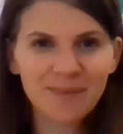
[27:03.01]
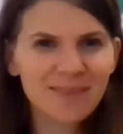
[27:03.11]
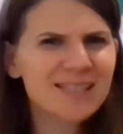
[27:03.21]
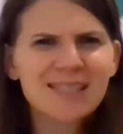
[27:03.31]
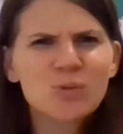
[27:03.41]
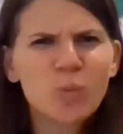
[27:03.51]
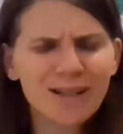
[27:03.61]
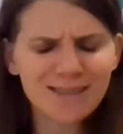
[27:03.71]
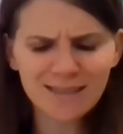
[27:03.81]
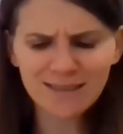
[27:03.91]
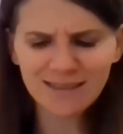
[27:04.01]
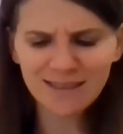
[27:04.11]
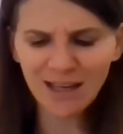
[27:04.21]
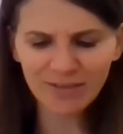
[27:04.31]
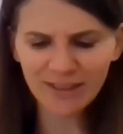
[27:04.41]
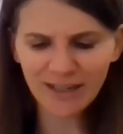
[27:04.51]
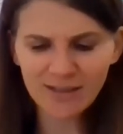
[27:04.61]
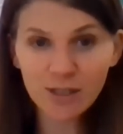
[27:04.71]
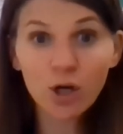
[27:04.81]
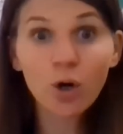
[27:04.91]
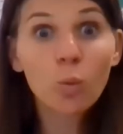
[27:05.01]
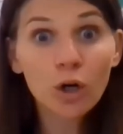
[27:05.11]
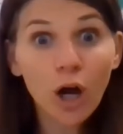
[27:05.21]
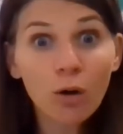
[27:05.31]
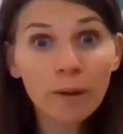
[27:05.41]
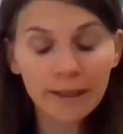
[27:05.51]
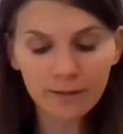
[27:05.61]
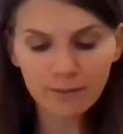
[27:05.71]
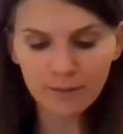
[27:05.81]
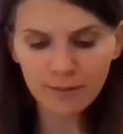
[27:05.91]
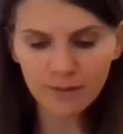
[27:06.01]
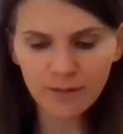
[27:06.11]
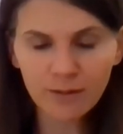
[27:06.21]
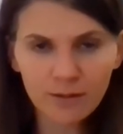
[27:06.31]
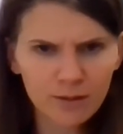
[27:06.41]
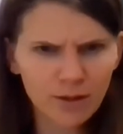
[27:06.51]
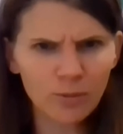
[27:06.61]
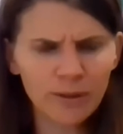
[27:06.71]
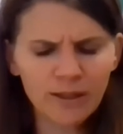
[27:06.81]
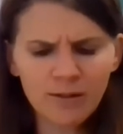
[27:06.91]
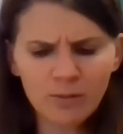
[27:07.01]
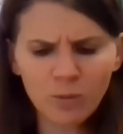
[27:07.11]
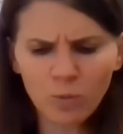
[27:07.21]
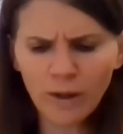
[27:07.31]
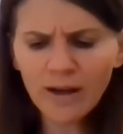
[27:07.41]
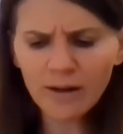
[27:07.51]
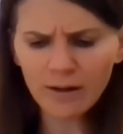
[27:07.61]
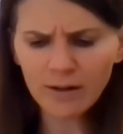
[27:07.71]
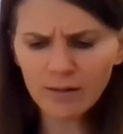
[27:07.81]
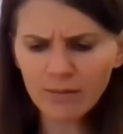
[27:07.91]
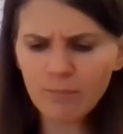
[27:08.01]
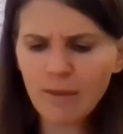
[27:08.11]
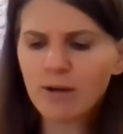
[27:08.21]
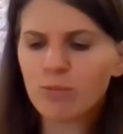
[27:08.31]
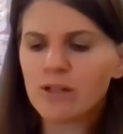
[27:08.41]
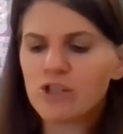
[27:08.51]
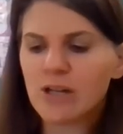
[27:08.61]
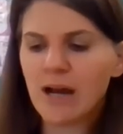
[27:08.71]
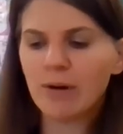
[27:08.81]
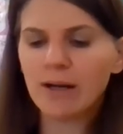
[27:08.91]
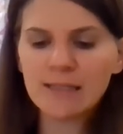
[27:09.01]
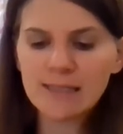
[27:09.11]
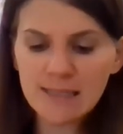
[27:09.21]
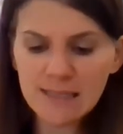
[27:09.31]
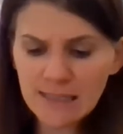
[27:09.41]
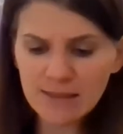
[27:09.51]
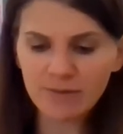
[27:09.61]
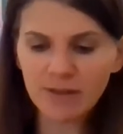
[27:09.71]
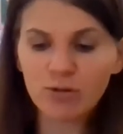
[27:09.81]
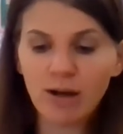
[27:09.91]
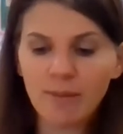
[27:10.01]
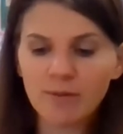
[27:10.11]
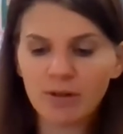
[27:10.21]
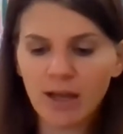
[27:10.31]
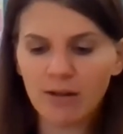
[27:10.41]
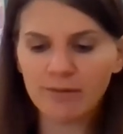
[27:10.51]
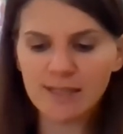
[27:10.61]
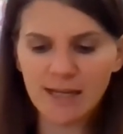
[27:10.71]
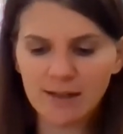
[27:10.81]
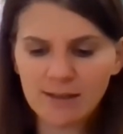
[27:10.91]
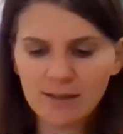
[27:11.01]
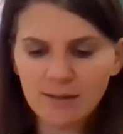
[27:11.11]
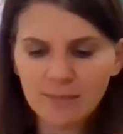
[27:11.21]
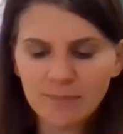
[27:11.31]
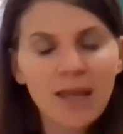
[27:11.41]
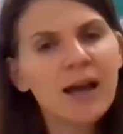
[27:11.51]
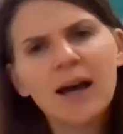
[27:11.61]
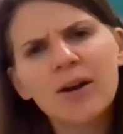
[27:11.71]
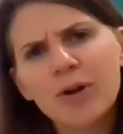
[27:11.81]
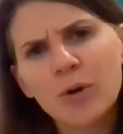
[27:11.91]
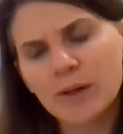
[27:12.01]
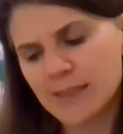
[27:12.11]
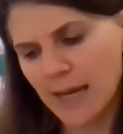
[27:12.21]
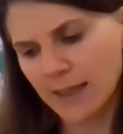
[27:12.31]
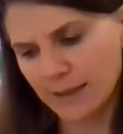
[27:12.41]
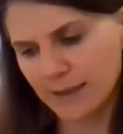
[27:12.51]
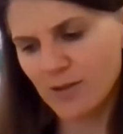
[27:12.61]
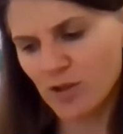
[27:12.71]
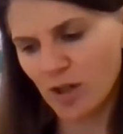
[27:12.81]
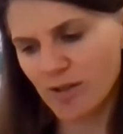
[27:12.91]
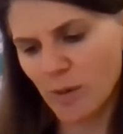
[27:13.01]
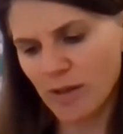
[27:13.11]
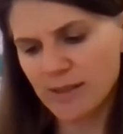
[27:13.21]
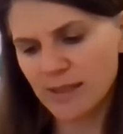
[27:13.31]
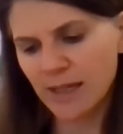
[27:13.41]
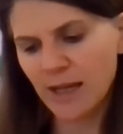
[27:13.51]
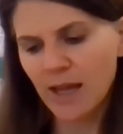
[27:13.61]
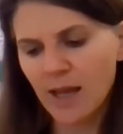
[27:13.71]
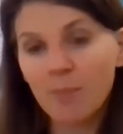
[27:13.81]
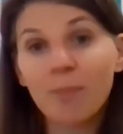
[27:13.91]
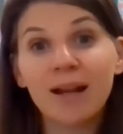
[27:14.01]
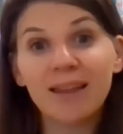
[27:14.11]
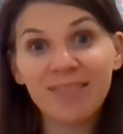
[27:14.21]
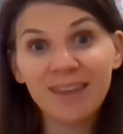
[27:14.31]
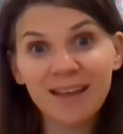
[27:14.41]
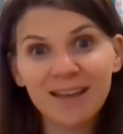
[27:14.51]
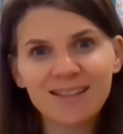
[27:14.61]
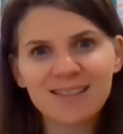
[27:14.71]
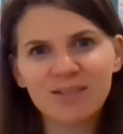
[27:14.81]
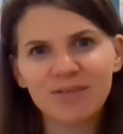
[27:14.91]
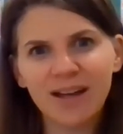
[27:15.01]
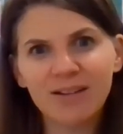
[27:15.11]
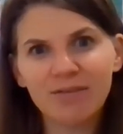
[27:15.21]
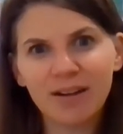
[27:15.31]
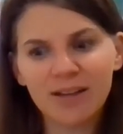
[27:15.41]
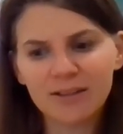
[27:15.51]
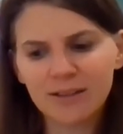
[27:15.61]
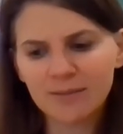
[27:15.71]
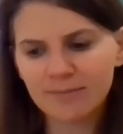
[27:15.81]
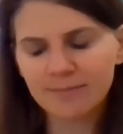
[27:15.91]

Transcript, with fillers: This is what? Calvin asked. We're going. Going? Where? Meg reached out and instinctively grabbed for Calvin's hand. I don't know exactly, Charles Wallace said, but I think it's to find father.